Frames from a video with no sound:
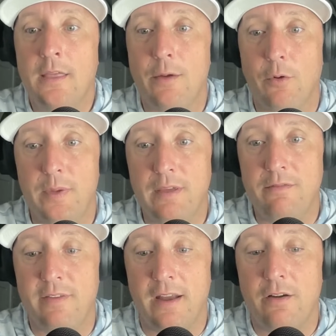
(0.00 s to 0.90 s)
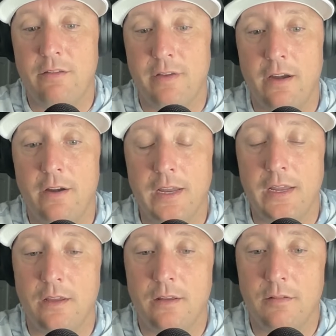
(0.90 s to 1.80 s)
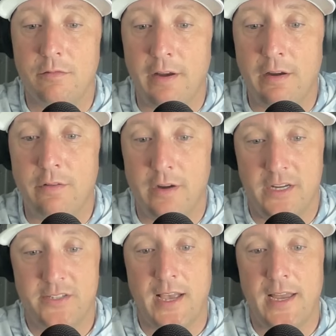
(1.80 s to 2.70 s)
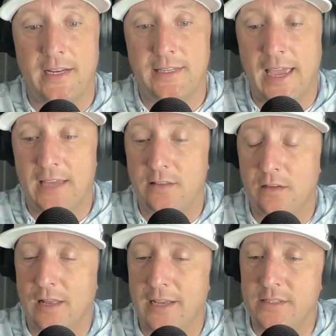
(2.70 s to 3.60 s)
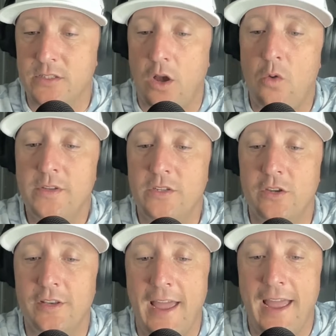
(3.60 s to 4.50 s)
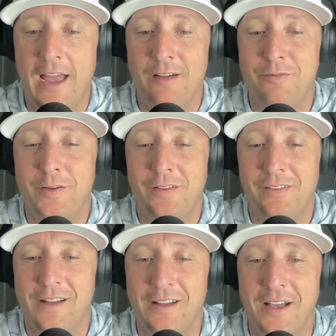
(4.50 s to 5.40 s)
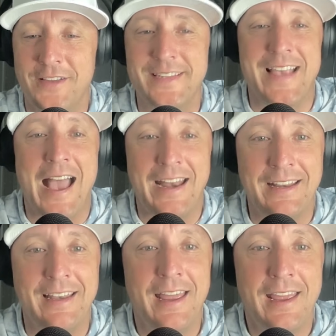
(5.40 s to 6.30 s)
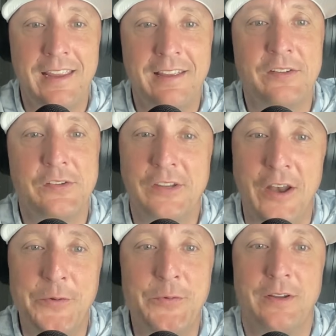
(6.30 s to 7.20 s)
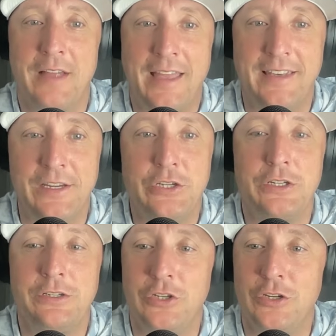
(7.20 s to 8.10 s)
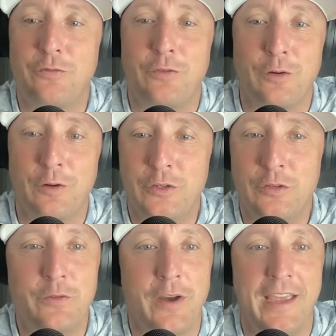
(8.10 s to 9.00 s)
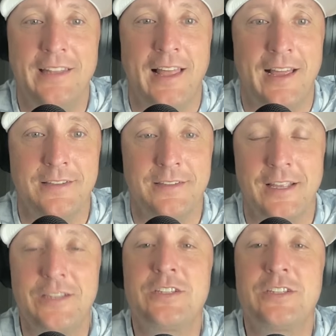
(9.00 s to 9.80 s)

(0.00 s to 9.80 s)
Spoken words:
that would be very, very, very, very exciting to add to the class. It's always good to have a signing day, addition just for headlines.